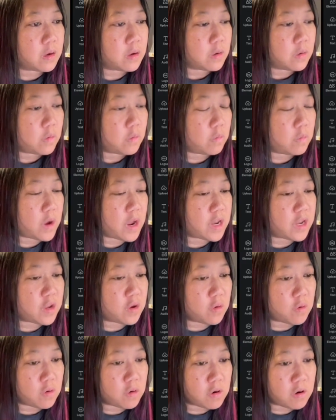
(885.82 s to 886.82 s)
when
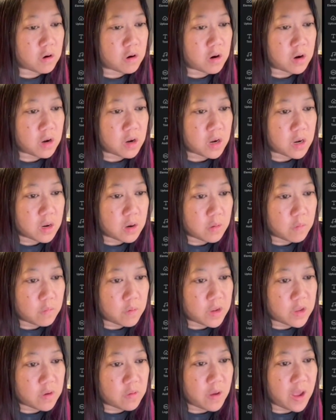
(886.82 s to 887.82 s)

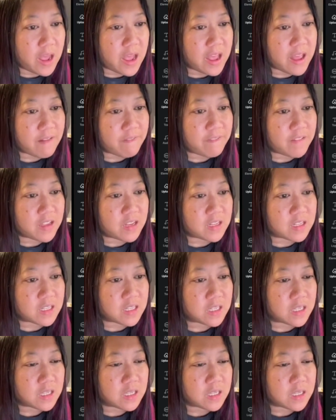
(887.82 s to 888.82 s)
you
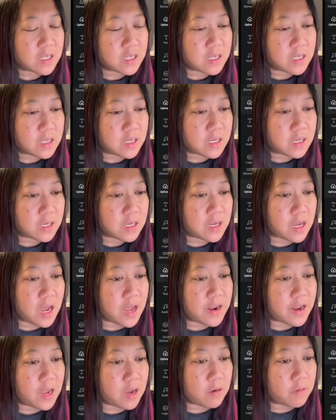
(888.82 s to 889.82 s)
haven't
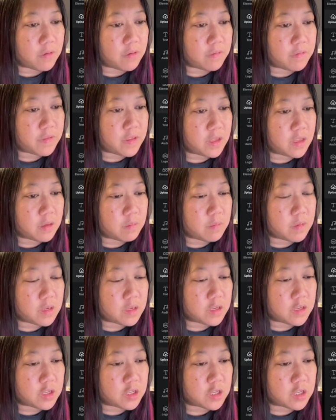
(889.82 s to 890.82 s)
gone out of the
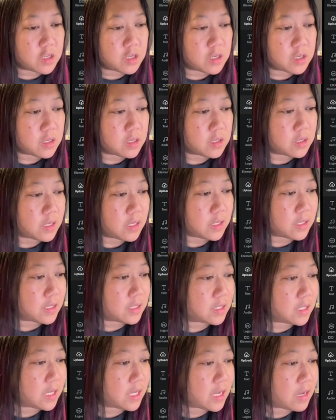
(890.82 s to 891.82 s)
image, like
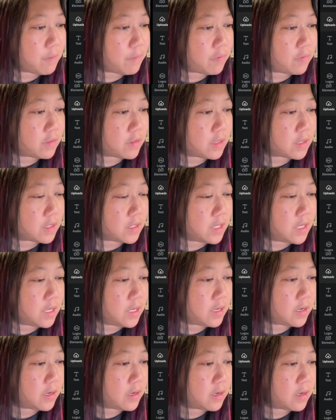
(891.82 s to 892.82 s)
let's say I put this
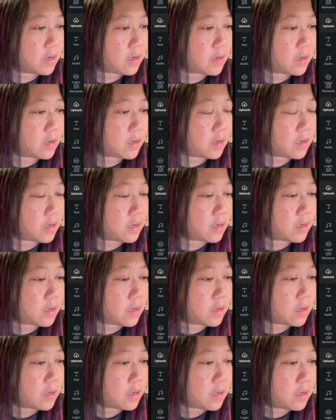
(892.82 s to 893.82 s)
here,
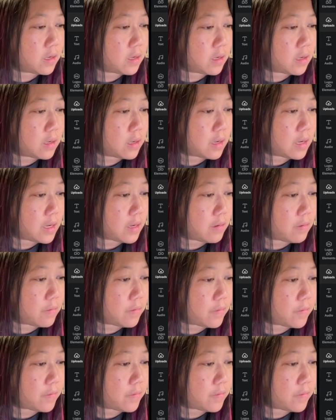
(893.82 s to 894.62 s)
I don't know,